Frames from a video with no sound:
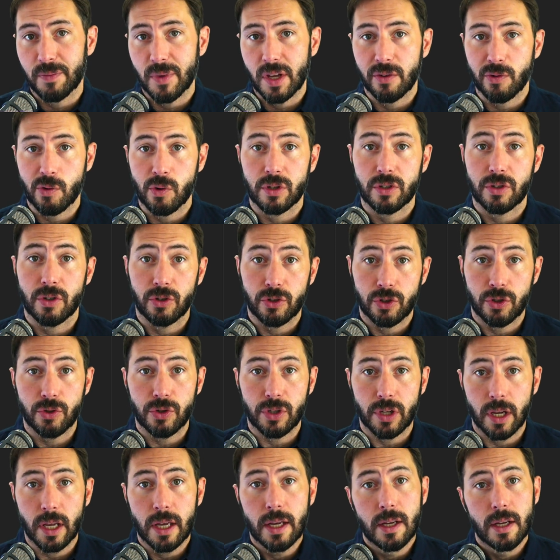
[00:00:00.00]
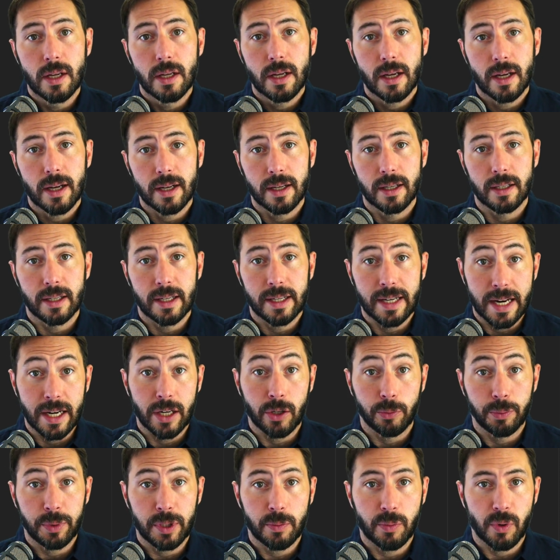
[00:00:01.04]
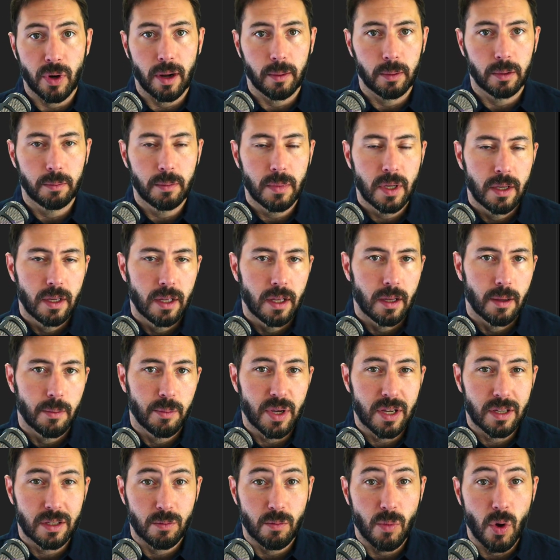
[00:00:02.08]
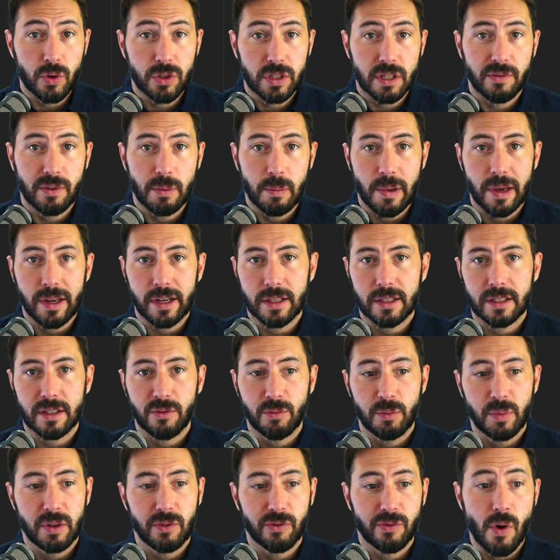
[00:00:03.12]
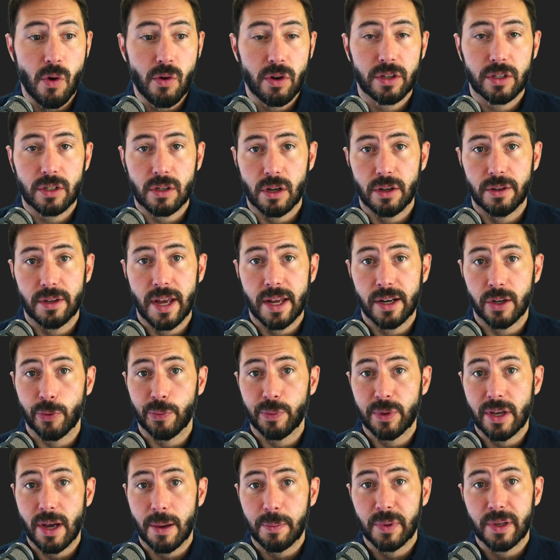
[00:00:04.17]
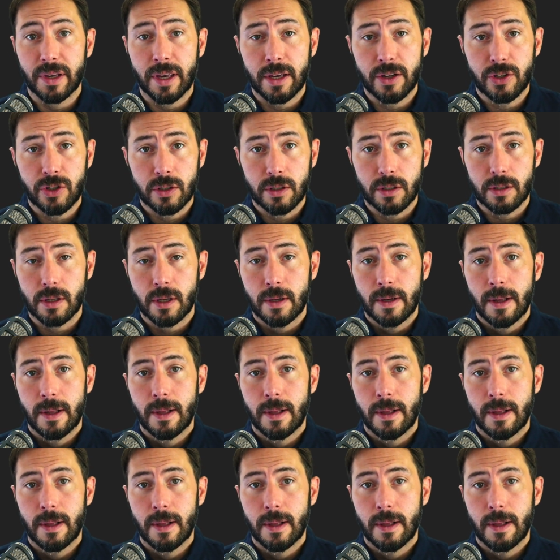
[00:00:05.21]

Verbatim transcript: And of course, they're choosing uh, an NLP problem because most of embeddings have been focused on NLP applications.